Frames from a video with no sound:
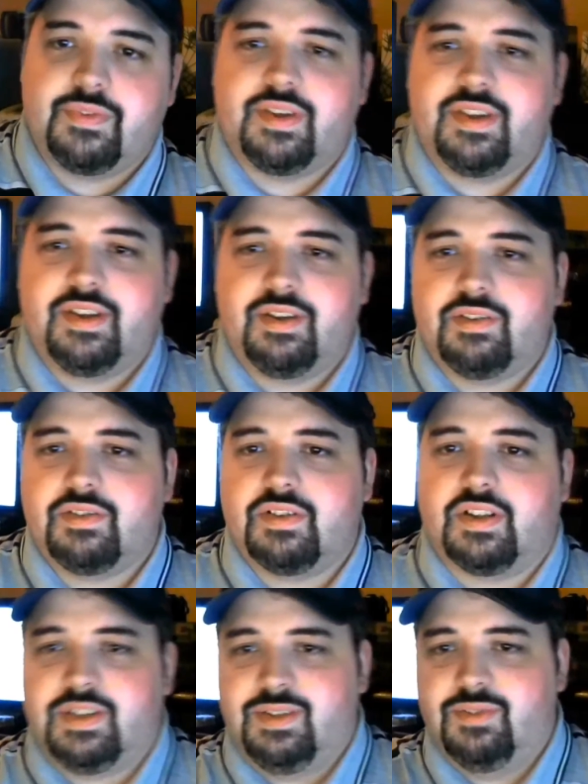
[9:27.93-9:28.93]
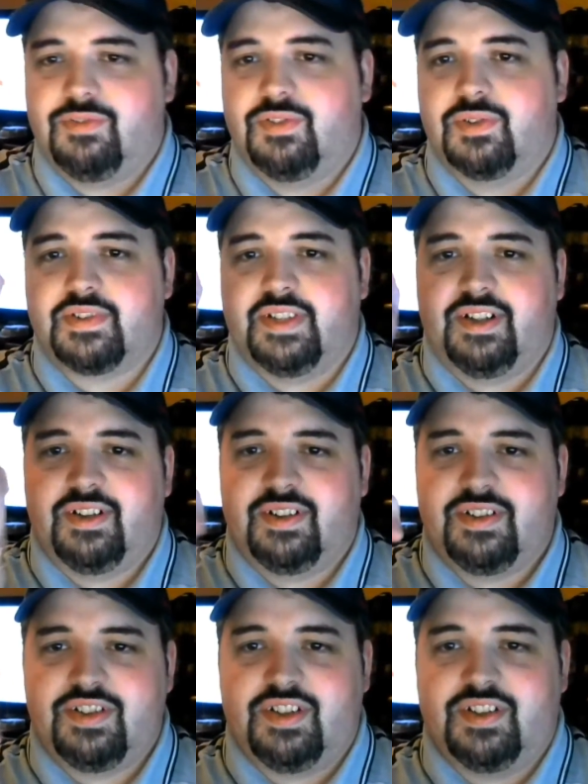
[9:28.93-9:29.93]
Talk to you folks later.
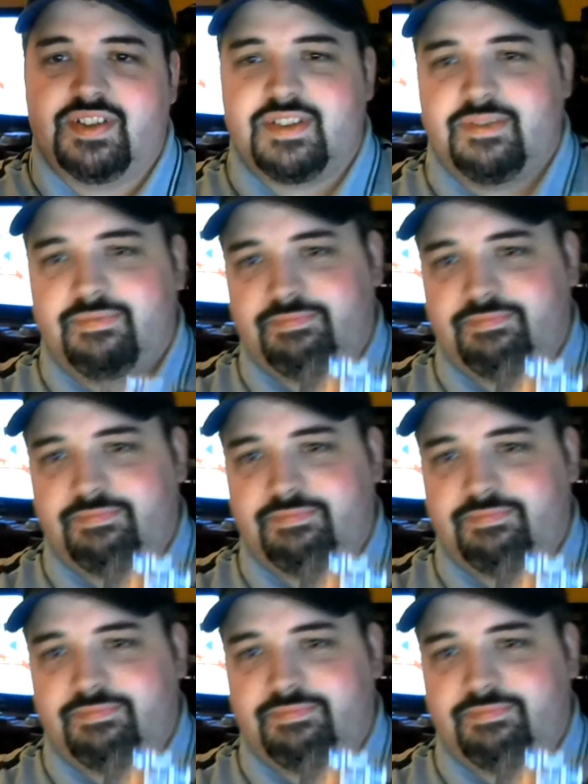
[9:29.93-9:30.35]
Cheers.